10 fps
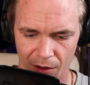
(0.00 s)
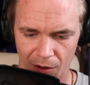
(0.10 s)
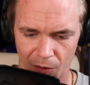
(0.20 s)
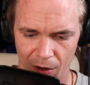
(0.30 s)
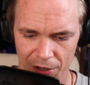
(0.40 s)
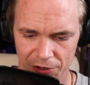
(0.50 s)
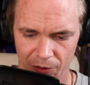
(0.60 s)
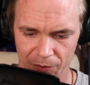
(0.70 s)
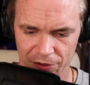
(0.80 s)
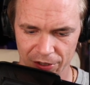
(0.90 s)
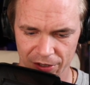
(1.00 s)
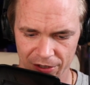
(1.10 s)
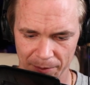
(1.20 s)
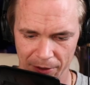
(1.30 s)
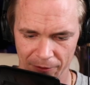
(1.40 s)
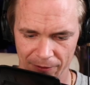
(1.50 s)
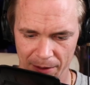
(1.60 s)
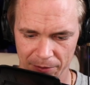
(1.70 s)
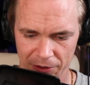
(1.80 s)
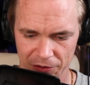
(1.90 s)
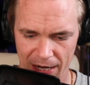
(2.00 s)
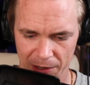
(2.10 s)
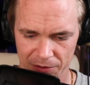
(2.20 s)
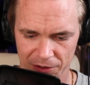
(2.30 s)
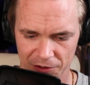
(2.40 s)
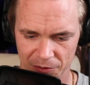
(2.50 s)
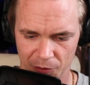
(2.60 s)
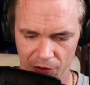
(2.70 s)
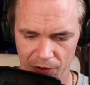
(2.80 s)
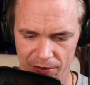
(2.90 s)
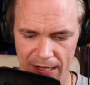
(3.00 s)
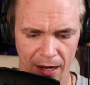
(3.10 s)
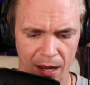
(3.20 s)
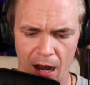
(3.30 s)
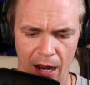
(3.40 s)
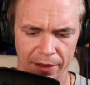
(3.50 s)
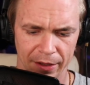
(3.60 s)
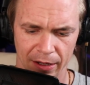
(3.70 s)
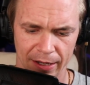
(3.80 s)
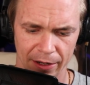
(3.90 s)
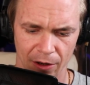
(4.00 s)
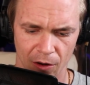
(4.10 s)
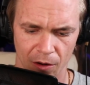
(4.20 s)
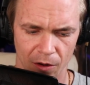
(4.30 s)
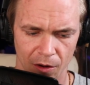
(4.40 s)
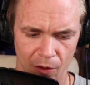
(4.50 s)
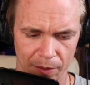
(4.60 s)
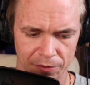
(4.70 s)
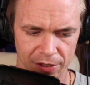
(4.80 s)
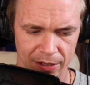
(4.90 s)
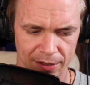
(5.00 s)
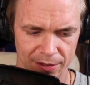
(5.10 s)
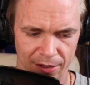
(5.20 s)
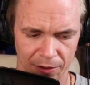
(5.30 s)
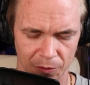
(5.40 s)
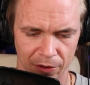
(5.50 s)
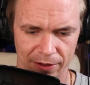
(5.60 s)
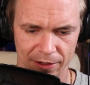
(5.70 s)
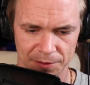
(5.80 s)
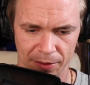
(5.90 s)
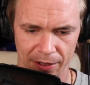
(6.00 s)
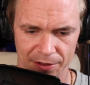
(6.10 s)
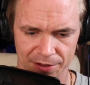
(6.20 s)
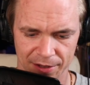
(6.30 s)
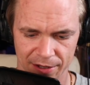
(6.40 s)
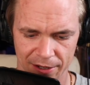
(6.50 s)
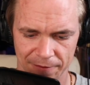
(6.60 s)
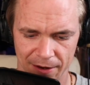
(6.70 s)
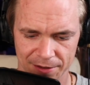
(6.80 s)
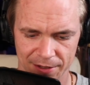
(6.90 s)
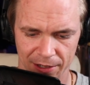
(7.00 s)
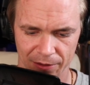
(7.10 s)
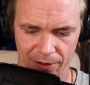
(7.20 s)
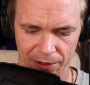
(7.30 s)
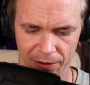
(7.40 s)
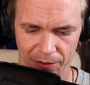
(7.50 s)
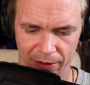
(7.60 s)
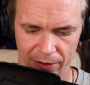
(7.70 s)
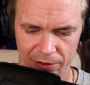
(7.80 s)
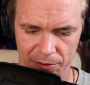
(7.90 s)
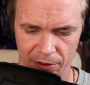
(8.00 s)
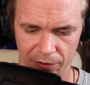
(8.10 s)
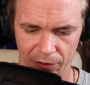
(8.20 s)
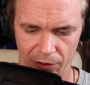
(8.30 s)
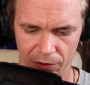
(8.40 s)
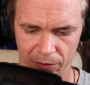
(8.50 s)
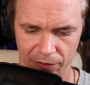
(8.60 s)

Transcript: Watch OMG tonight, Bear Fam. Huge acquisition, more news. Yeah, I think again, OMG is another one of these players in the DeFi sector. I don't think they should be overlooked.